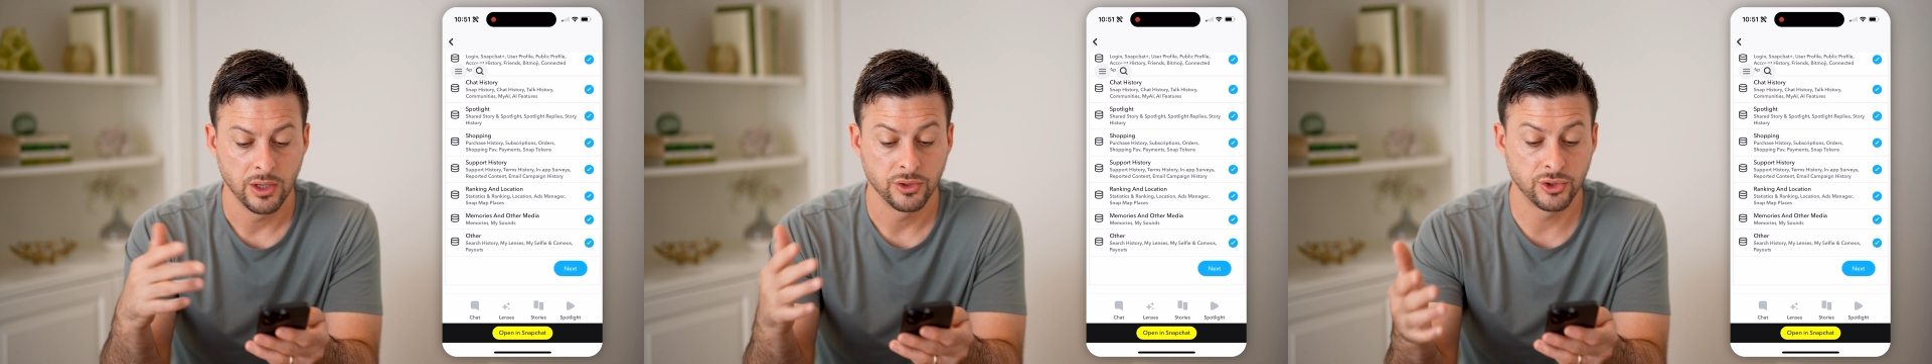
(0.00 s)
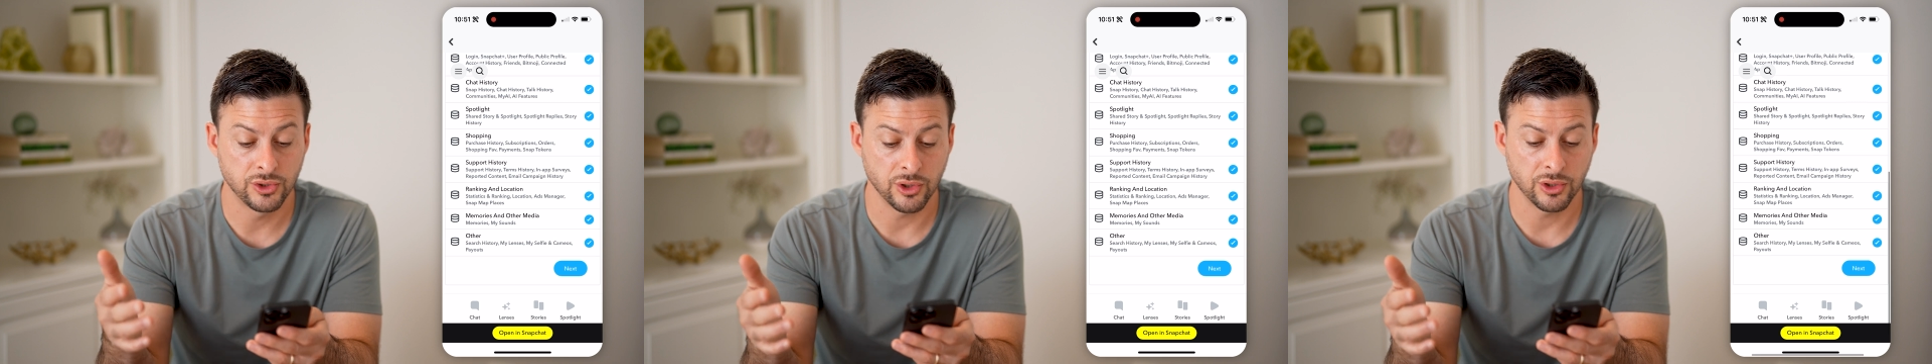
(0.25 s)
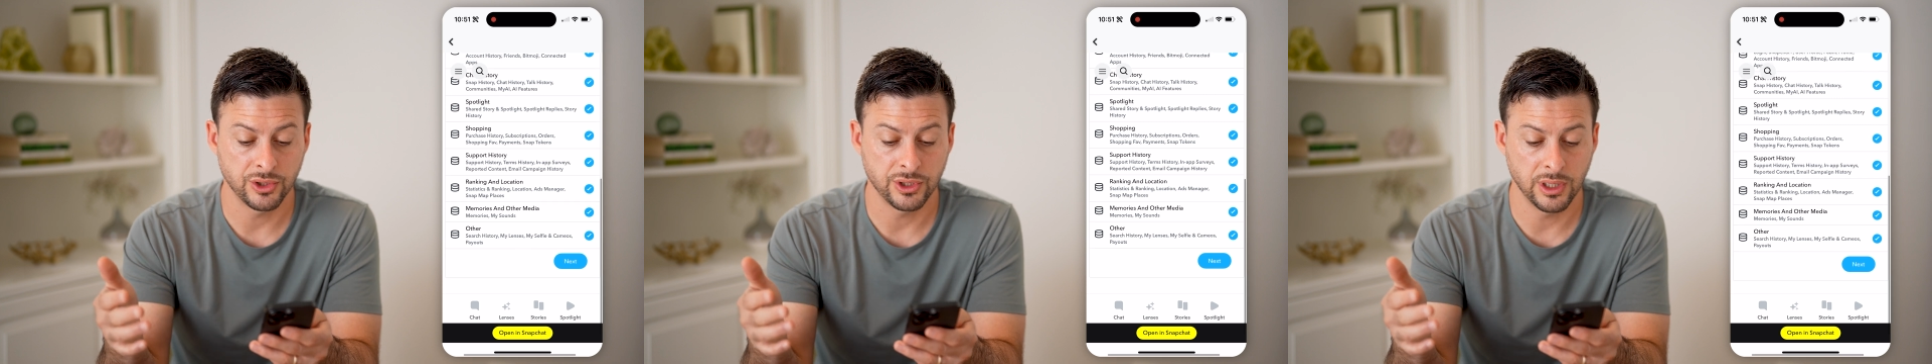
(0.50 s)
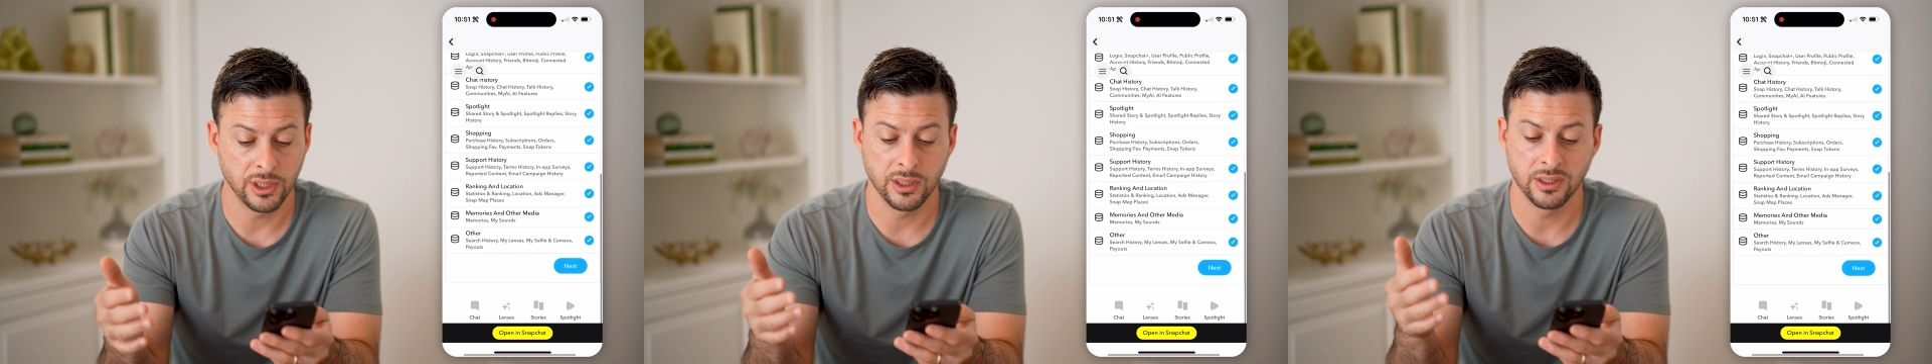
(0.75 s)

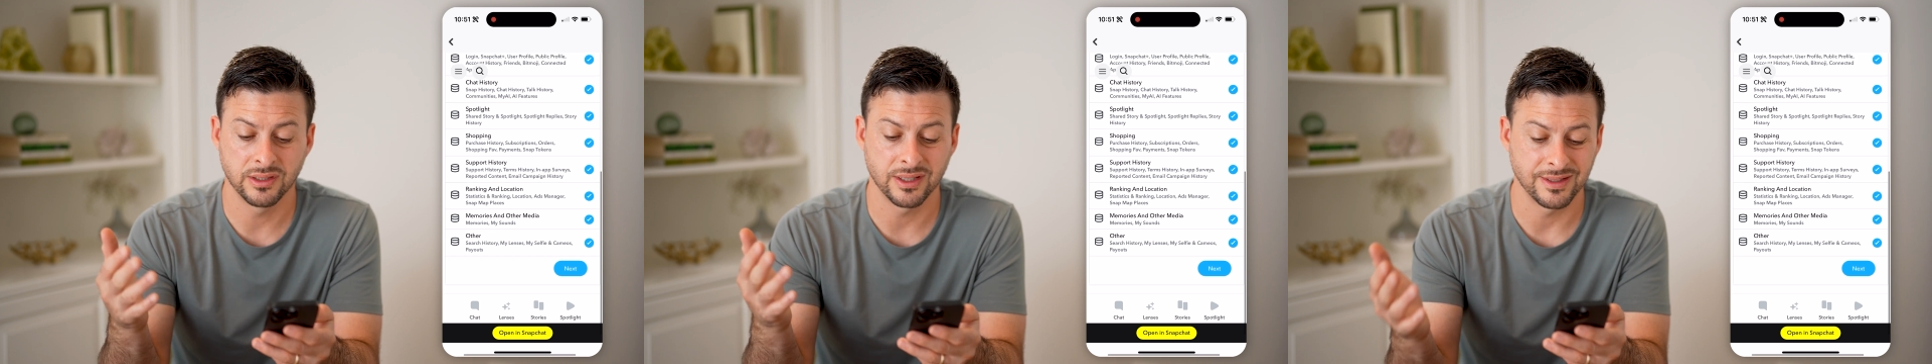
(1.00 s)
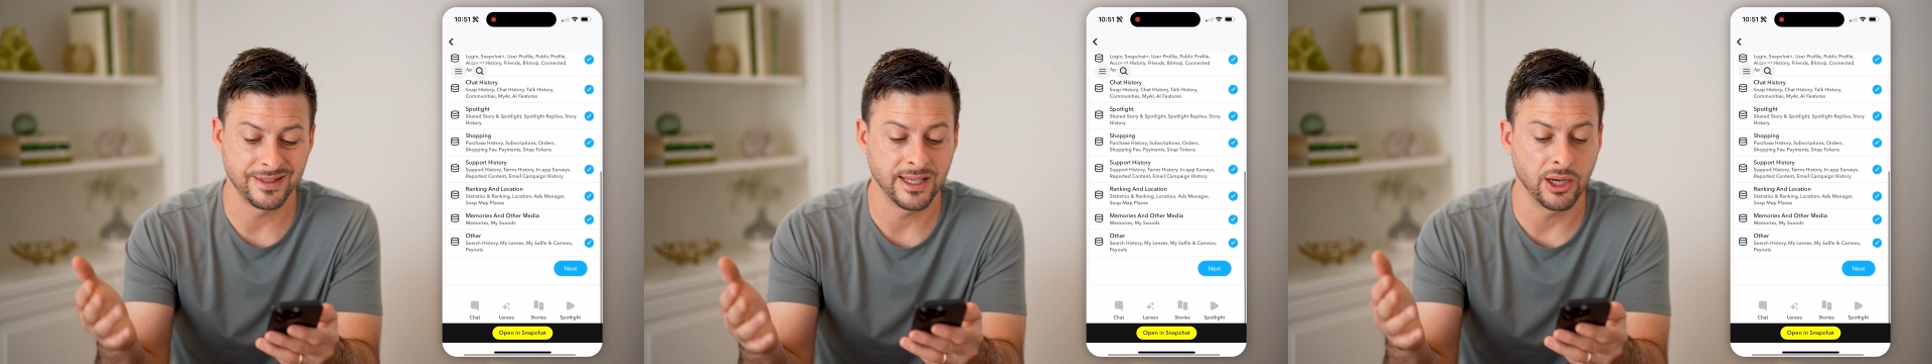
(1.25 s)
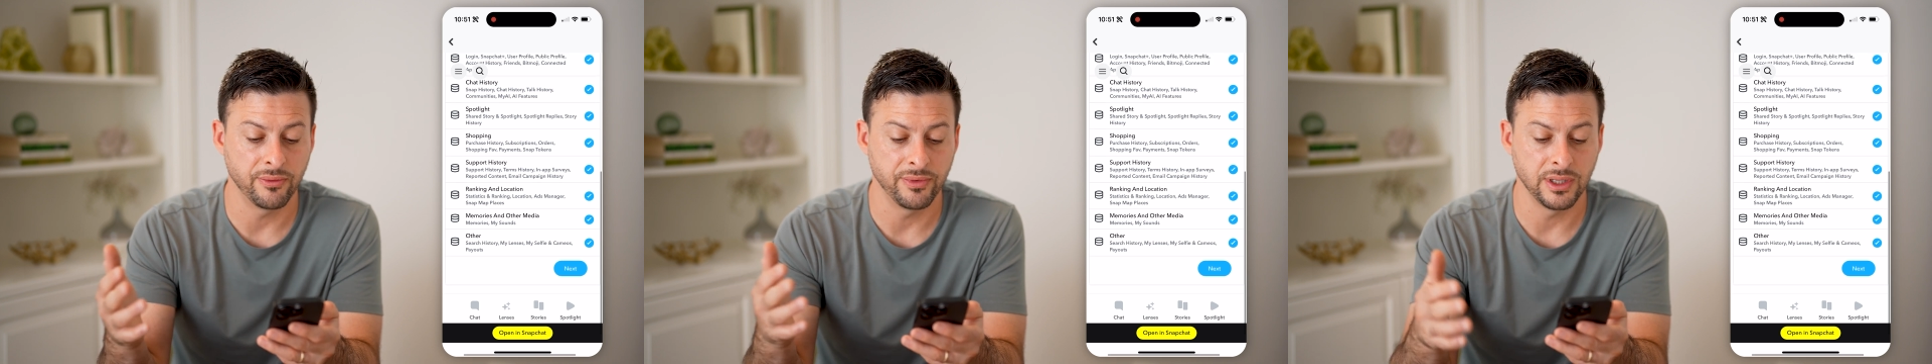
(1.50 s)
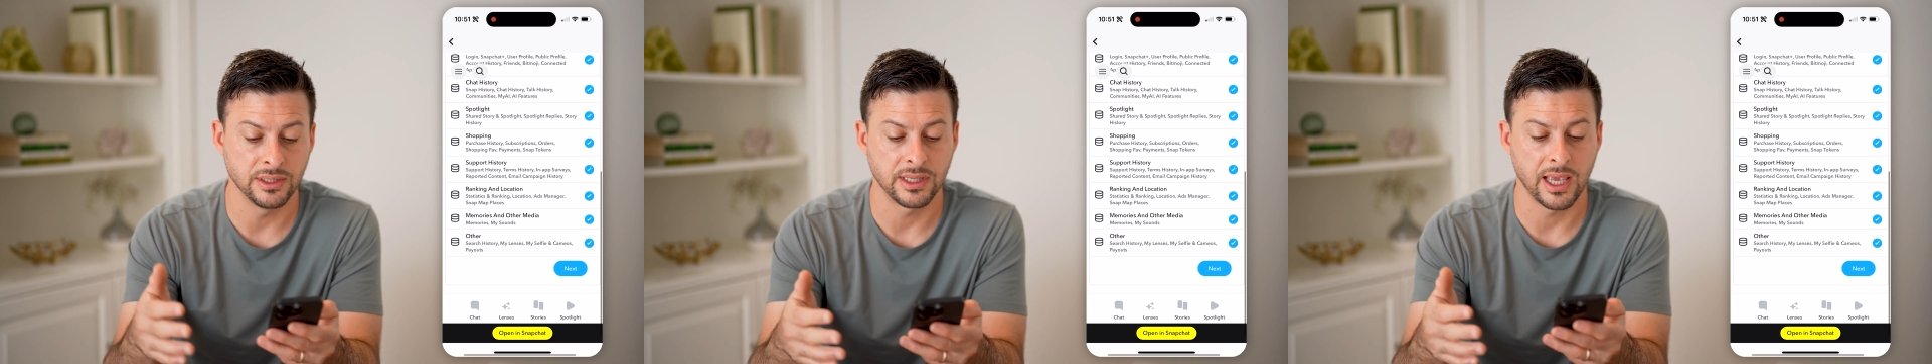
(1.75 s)
searches, selfies,